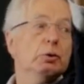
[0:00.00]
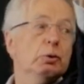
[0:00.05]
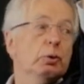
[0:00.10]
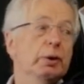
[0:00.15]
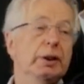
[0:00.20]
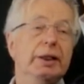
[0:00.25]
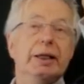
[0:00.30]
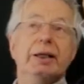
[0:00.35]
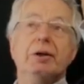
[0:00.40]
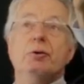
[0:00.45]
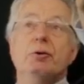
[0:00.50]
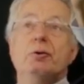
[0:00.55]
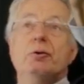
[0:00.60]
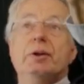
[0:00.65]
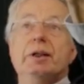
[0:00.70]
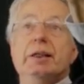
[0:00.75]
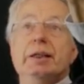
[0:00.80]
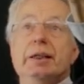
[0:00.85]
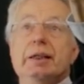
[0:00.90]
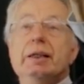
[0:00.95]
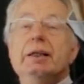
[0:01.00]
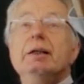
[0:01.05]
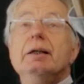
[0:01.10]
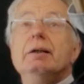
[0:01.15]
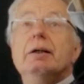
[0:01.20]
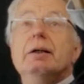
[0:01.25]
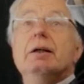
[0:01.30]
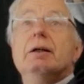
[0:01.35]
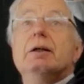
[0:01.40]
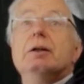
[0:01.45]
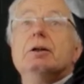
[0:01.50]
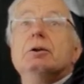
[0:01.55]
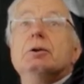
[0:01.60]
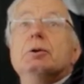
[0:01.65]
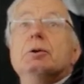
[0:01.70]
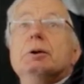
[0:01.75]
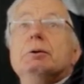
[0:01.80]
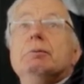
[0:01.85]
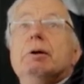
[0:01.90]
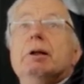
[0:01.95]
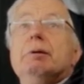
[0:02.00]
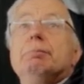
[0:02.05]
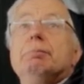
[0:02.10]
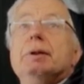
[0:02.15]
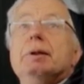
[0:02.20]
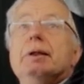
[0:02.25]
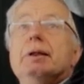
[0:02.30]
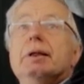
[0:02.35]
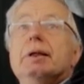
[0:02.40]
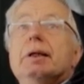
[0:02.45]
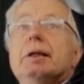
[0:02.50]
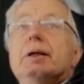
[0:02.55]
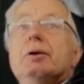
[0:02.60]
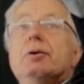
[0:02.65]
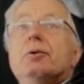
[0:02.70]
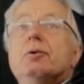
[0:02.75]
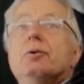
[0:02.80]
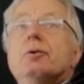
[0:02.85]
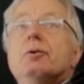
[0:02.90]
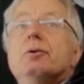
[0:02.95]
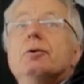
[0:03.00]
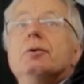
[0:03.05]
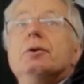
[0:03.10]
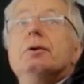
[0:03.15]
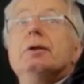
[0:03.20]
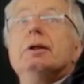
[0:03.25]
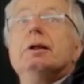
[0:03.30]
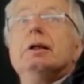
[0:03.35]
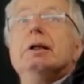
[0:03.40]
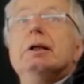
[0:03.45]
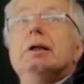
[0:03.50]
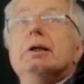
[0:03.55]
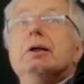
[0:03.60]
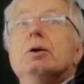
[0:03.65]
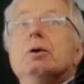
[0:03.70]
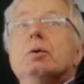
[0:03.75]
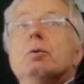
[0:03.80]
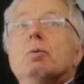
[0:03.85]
to xt, so it will be xt1,